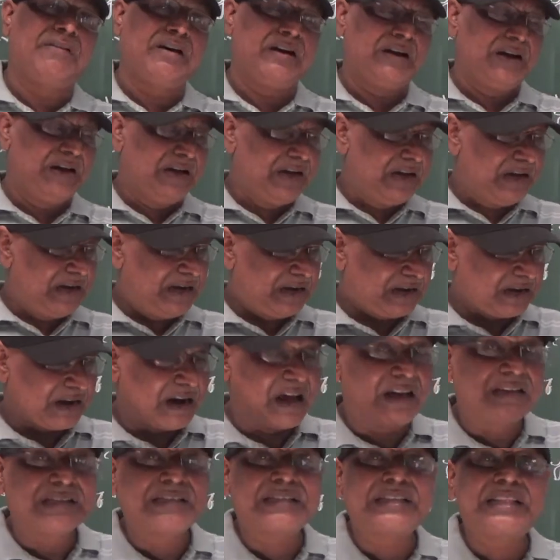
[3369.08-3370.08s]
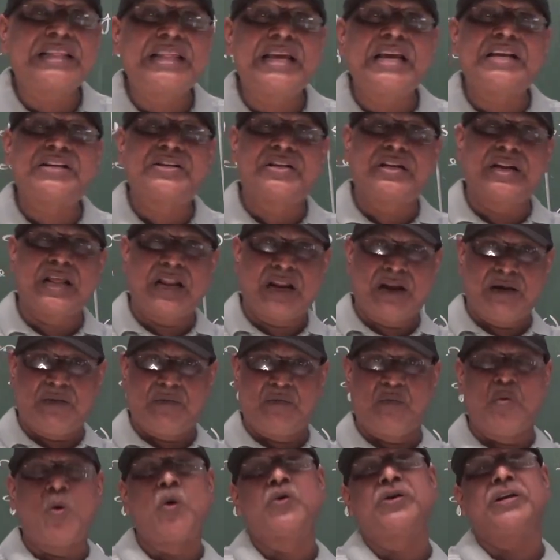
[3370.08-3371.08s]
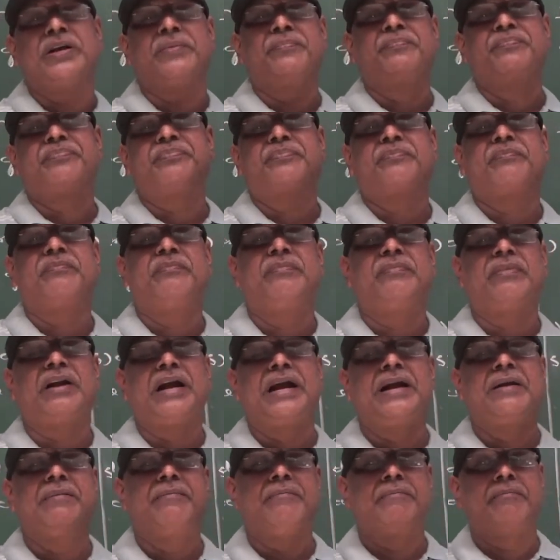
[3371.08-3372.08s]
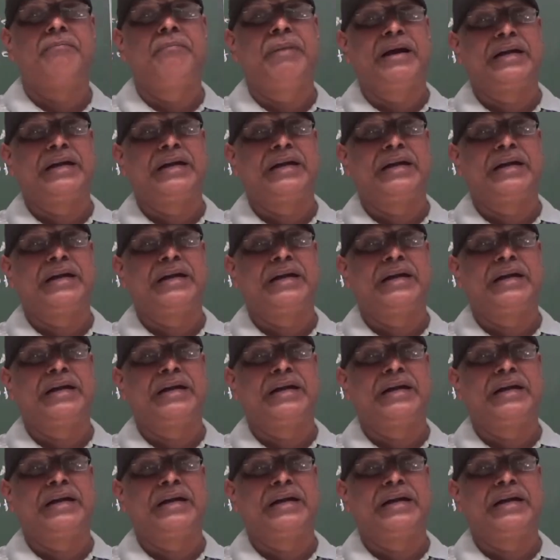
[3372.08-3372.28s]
a translational motion, right?